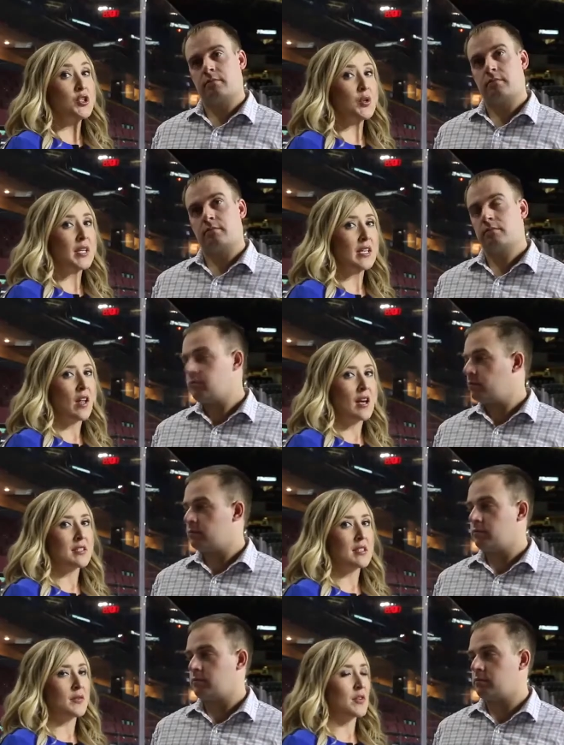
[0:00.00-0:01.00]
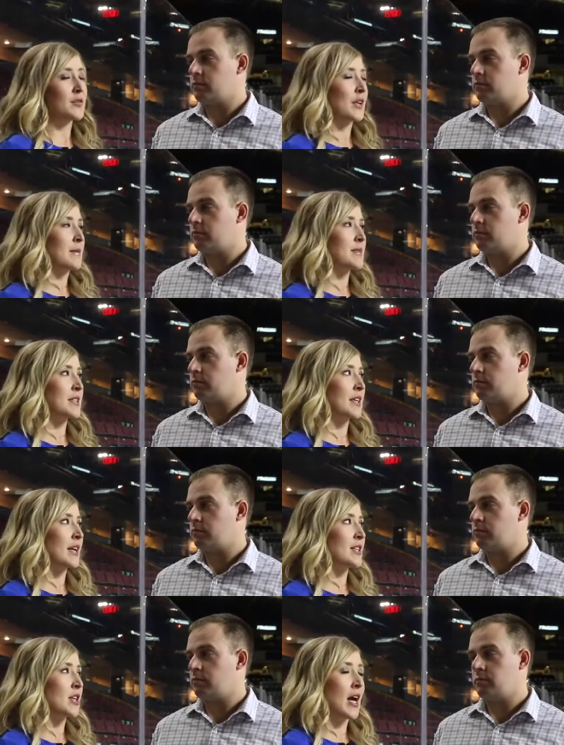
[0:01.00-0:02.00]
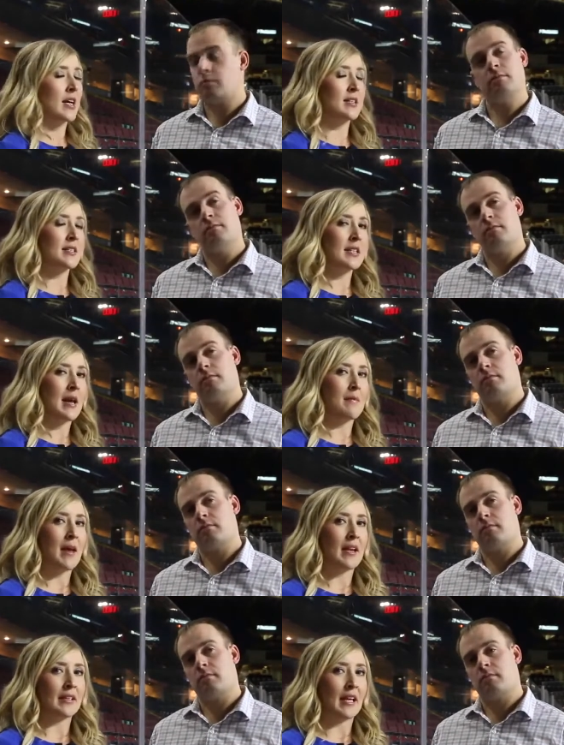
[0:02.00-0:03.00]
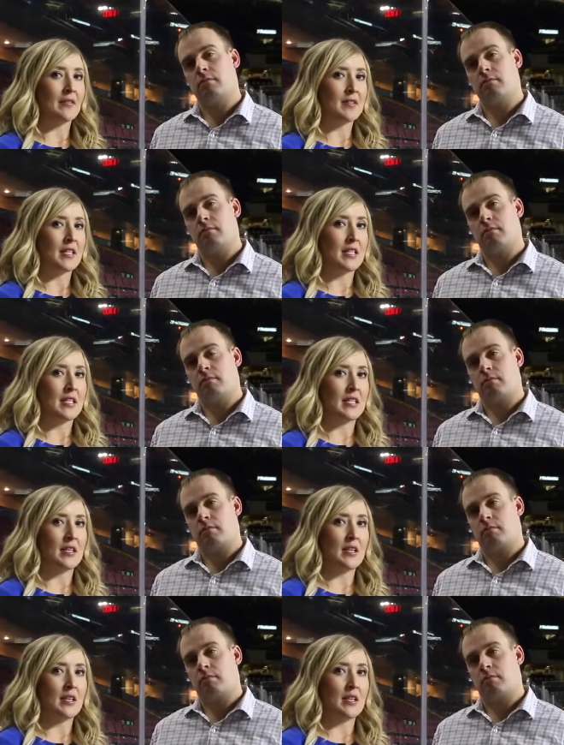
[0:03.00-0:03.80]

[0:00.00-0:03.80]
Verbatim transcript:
Speaker 1: Two key losses for the Flames tonight. Uh, Sam Bennett left in the